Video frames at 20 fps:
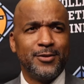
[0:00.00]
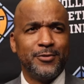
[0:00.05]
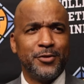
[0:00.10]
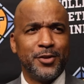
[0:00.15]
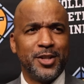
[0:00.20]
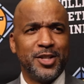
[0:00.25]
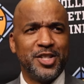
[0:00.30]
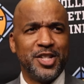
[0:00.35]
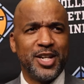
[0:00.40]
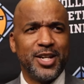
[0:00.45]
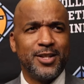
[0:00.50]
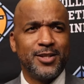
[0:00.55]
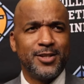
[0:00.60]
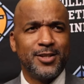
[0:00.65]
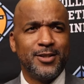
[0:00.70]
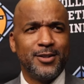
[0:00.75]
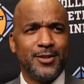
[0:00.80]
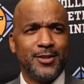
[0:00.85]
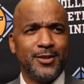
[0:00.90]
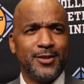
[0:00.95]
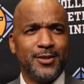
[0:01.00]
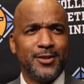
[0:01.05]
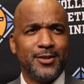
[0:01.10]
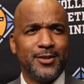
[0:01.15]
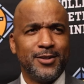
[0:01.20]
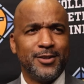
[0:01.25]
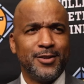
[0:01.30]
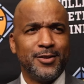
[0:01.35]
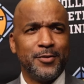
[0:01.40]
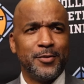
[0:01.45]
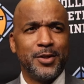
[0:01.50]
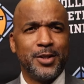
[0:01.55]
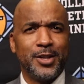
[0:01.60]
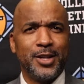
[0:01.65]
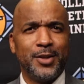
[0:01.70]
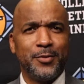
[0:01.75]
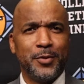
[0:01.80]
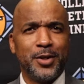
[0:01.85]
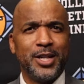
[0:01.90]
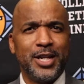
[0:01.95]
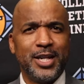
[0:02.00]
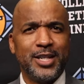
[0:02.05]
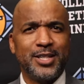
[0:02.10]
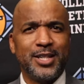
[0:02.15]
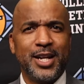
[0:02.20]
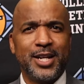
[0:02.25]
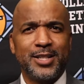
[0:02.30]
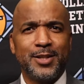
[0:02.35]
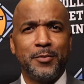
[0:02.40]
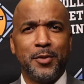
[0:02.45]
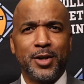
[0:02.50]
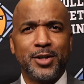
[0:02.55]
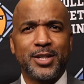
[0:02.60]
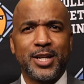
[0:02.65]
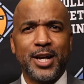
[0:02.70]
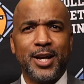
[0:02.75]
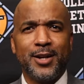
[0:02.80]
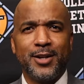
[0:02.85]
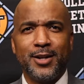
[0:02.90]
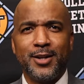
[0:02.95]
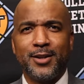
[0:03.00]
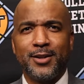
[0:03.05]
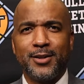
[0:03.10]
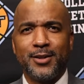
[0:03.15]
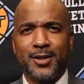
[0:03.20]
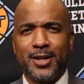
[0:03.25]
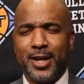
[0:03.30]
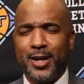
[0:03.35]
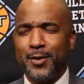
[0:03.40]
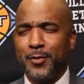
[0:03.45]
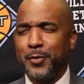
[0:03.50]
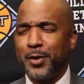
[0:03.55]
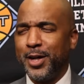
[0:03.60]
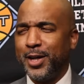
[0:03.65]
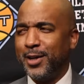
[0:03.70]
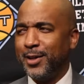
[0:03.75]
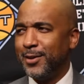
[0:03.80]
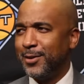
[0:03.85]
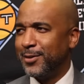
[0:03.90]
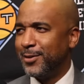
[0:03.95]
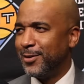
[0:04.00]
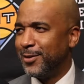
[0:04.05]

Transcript: For the Jets? Wasn't that his last name? Bart Scott? Yeah. Can't wait.